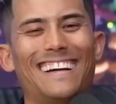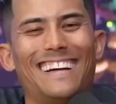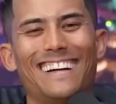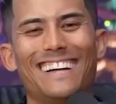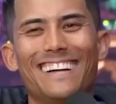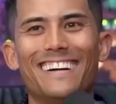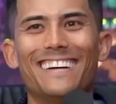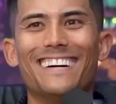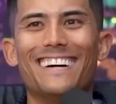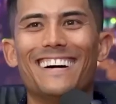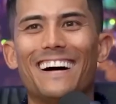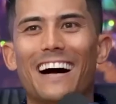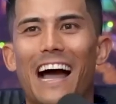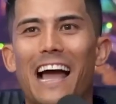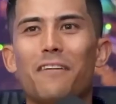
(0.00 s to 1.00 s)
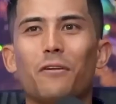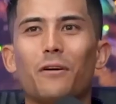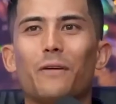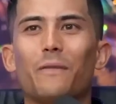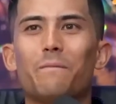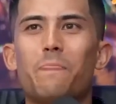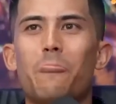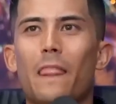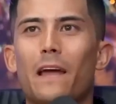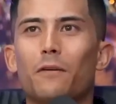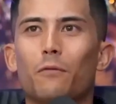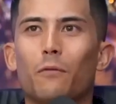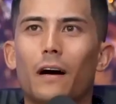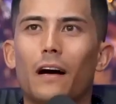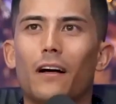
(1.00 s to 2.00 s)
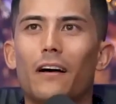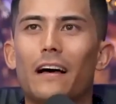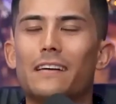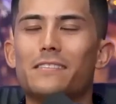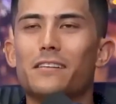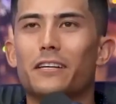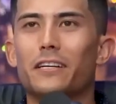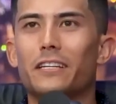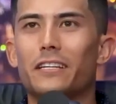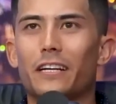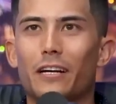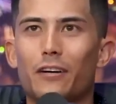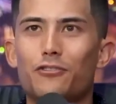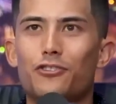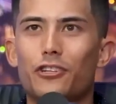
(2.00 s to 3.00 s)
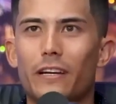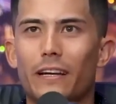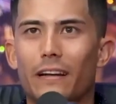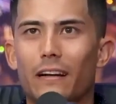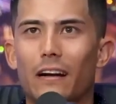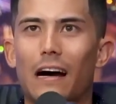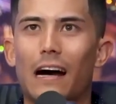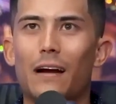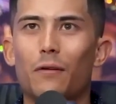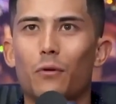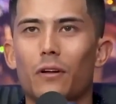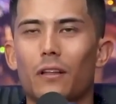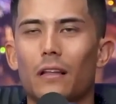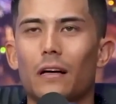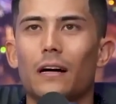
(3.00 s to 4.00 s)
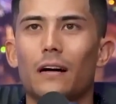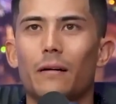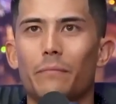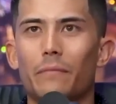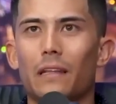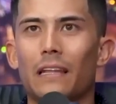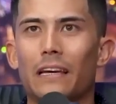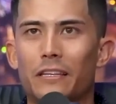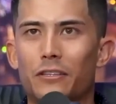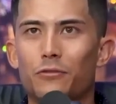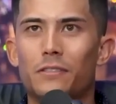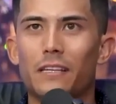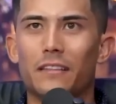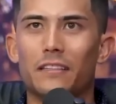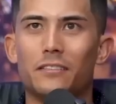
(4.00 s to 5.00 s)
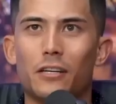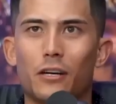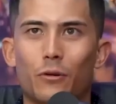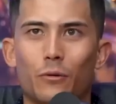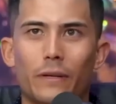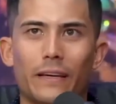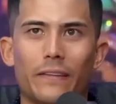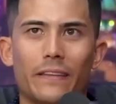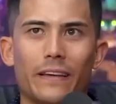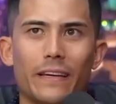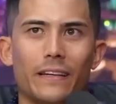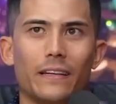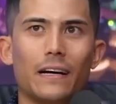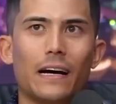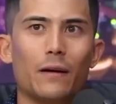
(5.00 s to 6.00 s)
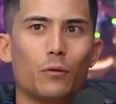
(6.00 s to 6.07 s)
on how you always I spin will, it. Well, as a good negotiator, I will um, let you set the tone, and then